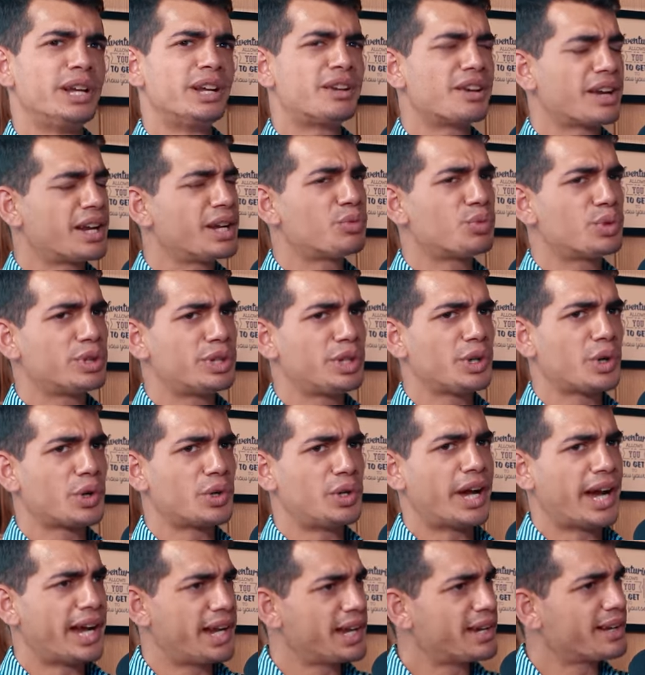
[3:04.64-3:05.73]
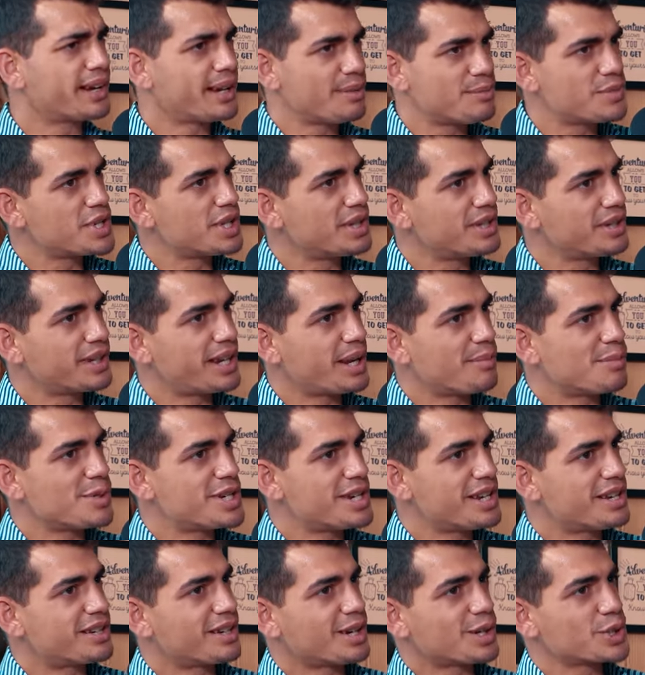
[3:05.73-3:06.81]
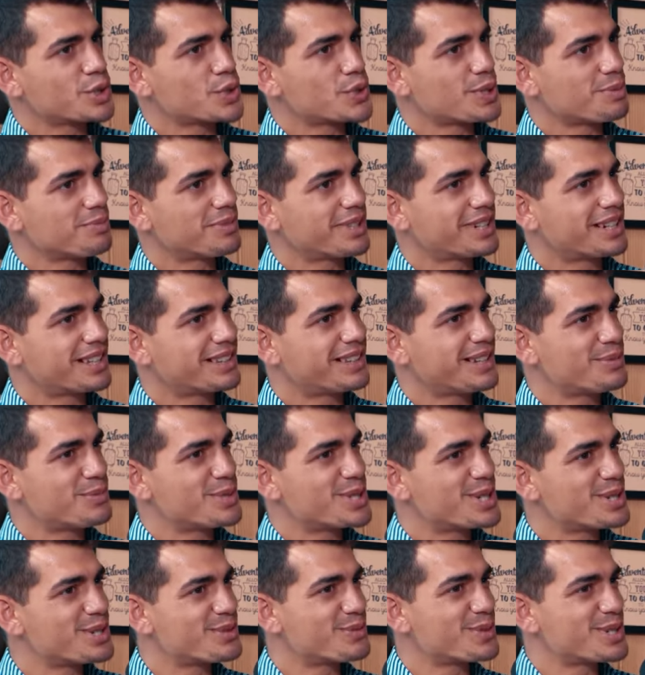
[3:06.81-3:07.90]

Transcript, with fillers: intricate with your diagrams in the chemistry class or something like that which Not is